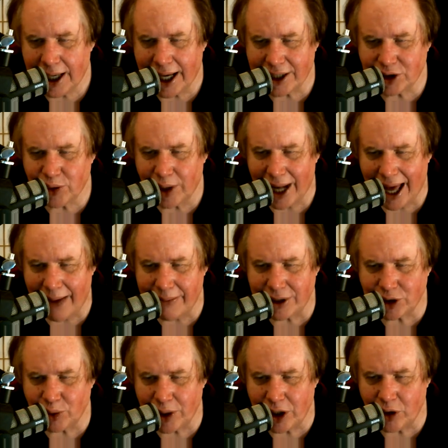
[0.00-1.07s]
That's what
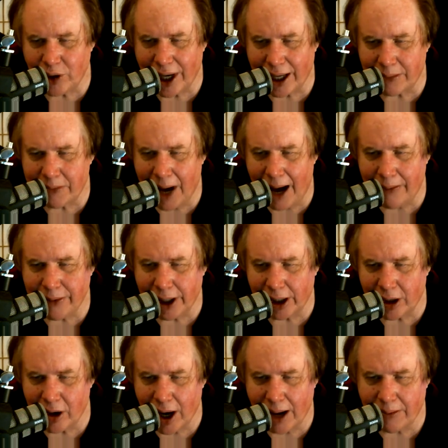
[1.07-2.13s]
happens when you get
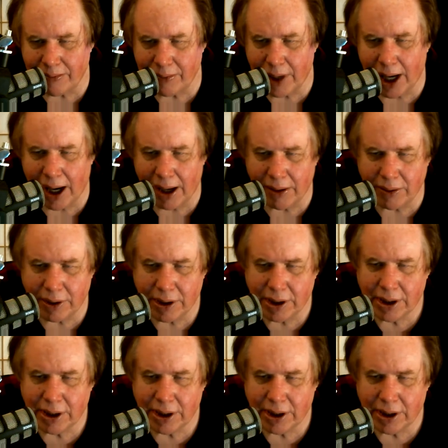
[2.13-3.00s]
popular. I'm